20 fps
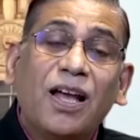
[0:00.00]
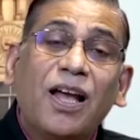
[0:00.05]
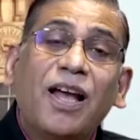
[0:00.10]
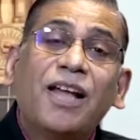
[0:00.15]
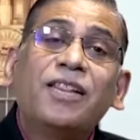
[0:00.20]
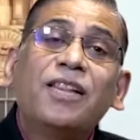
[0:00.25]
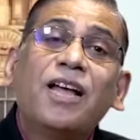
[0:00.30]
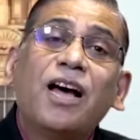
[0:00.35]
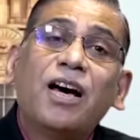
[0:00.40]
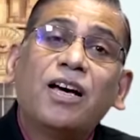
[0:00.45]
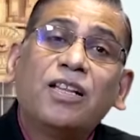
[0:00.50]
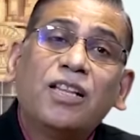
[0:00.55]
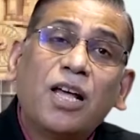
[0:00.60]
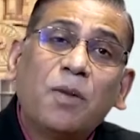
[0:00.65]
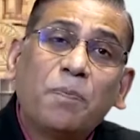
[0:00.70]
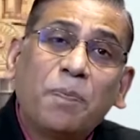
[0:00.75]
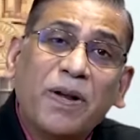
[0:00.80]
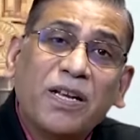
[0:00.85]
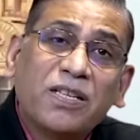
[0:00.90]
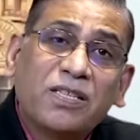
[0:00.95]
And the
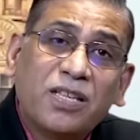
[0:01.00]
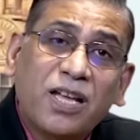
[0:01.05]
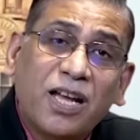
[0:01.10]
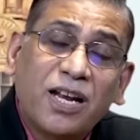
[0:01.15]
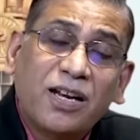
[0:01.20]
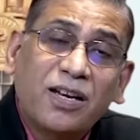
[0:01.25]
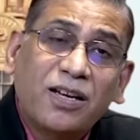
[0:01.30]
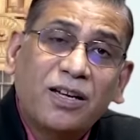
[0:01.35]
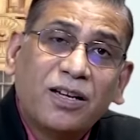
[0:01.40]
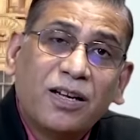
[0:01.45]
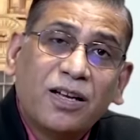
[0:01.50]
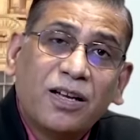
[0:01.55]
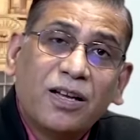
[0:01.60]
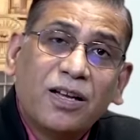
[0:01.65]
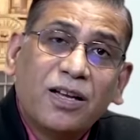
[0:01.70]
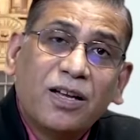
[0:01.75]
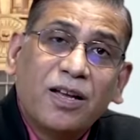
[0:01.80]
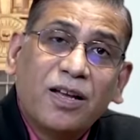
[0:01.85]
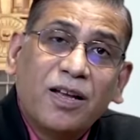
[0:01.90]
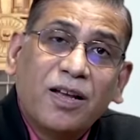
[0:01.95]
other person
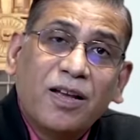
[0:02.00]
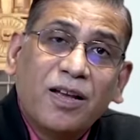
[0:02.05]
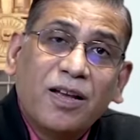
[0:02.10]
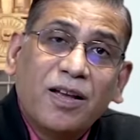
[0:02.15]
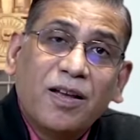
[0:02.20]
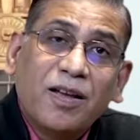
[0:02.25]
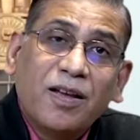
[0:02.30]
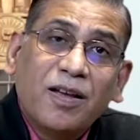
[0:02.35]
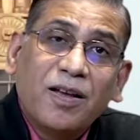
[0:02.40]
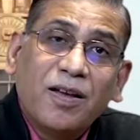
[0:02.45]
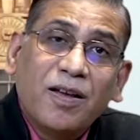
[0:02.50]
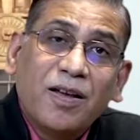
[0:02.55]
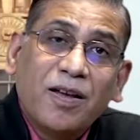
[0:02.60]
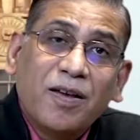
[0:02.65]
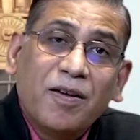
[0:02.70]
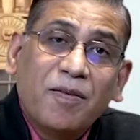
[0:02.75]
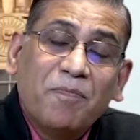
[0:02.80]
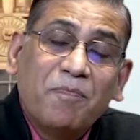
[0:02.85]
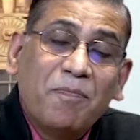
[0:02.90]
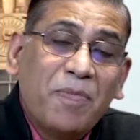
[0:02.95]

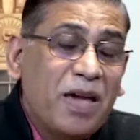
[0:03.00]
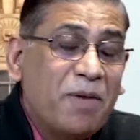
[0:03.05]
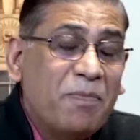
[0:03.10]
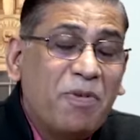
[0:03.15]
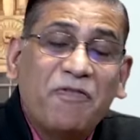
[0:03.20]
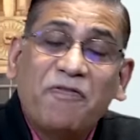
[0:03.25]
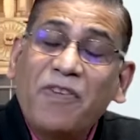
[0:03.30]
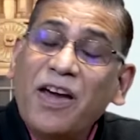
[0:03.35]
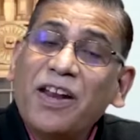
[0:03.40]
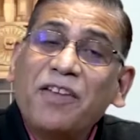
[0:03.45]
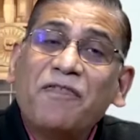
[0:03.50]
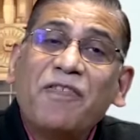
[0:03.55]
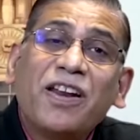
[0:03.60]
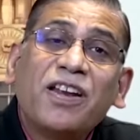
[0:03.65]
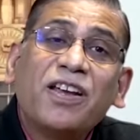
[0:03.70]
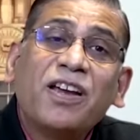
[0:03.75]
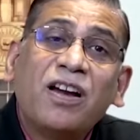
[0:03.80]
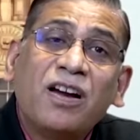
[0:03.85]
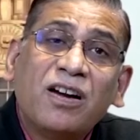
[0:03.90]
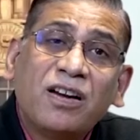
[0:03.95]
may be very,
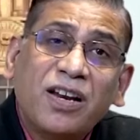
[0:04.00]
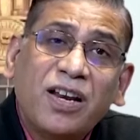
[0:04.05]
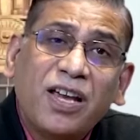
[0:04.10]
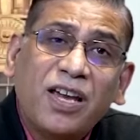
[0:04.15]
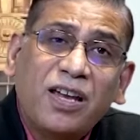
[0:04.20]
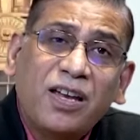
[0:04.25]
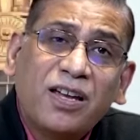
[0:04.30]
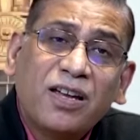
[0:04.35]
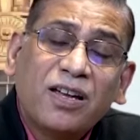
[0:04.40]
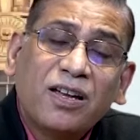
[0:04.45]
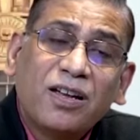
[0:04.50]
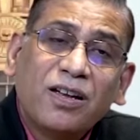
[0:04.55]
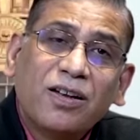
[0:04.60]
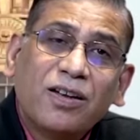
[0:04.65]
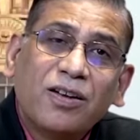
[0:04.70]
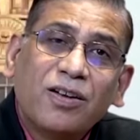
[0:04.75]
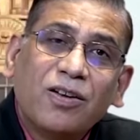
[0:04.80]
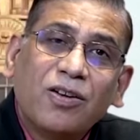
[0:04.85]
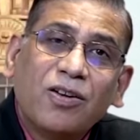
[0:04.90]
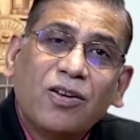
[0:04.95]
very hungry
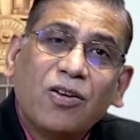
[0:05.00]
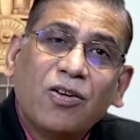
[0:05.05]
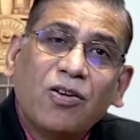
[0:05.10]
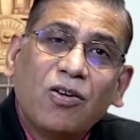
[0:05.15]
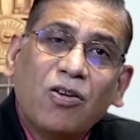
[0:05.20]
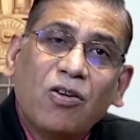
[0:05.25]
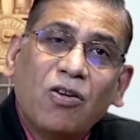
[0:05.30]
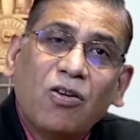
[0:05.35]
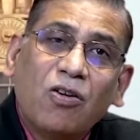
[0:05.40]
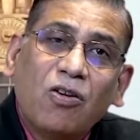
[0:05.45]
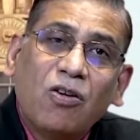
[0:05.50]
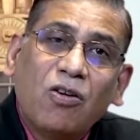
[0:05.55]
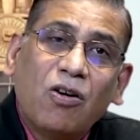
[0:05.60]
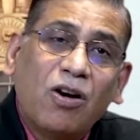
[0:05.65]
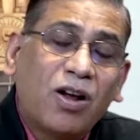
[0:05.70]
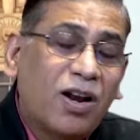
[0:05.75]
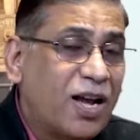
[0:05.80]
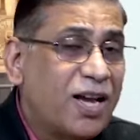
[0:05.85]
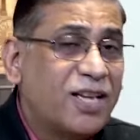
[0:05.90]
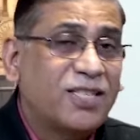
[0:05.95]

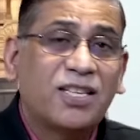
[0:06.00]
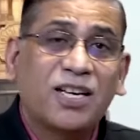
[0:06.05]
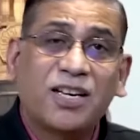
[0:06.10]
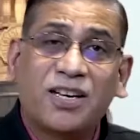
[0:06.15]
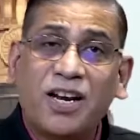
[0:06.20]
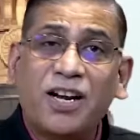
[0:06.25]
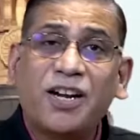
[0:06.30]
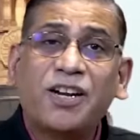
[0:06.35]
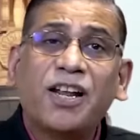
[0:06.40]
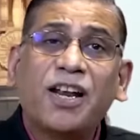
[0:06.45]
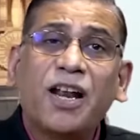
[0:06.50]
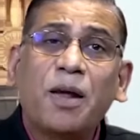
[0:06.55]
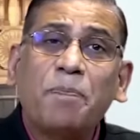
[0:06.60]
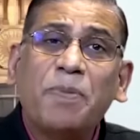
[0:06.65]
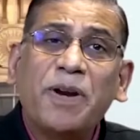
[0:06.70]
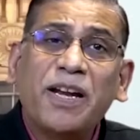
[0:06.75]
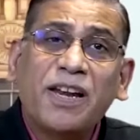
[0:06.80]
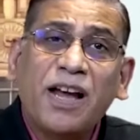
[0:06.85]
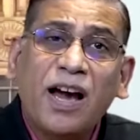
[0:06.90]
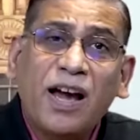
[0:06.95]
or has a greater
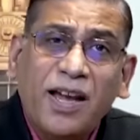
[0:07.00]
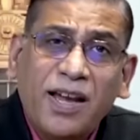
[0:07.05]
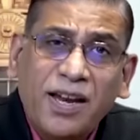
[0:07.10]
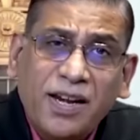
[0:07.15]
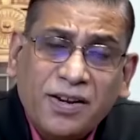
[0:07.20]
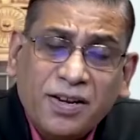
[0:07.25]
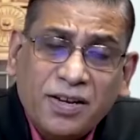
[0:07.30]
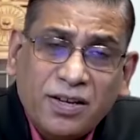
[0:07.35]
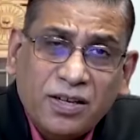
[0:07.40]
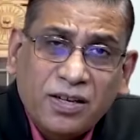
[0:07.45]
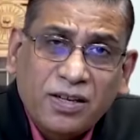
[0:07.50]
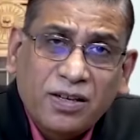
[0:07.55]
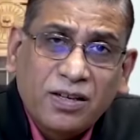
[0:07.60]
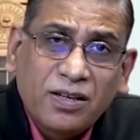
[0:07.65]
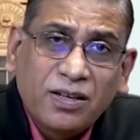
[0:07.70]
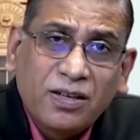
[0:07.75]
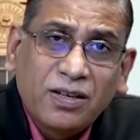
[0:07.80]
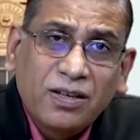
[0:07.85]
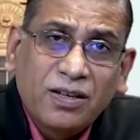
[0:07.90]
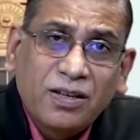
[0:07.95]
appetite,
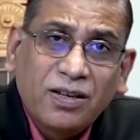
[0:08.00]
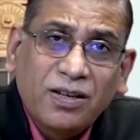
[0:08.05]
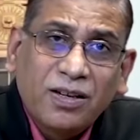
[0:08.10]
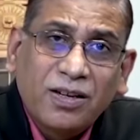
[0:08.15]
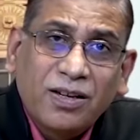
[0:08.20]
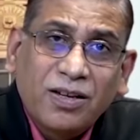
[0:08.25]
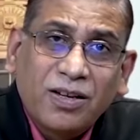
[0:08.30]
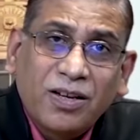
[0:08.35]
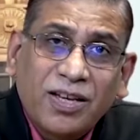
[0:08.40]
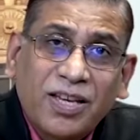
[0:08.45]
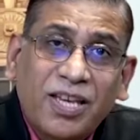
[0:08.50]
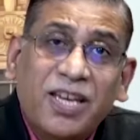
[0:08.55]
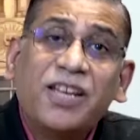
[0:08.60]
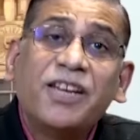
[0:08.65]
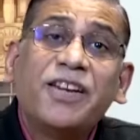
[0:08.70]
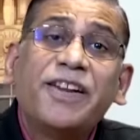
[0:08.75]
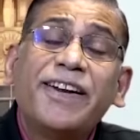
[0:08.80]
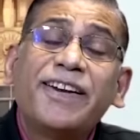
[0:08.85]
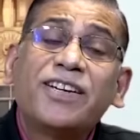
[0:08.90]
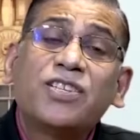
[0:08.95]
he
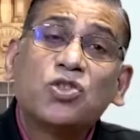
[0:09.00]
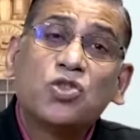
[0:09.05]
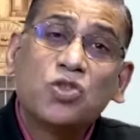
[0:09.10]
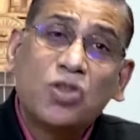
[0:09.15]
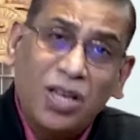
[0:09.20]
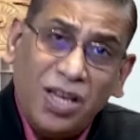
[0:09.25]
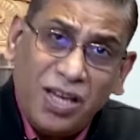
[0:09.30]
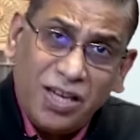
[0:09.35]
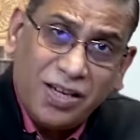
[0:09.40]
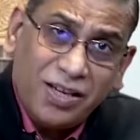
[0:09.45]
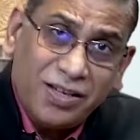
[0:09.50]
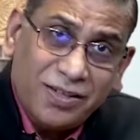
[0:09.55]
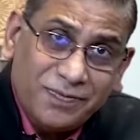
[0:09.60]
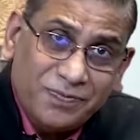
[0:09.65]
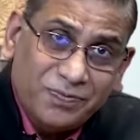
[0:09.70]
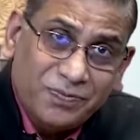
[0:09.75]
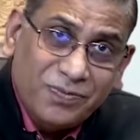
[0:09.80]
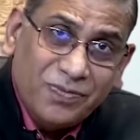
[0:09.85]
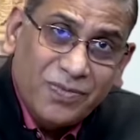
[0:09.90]
needs 3.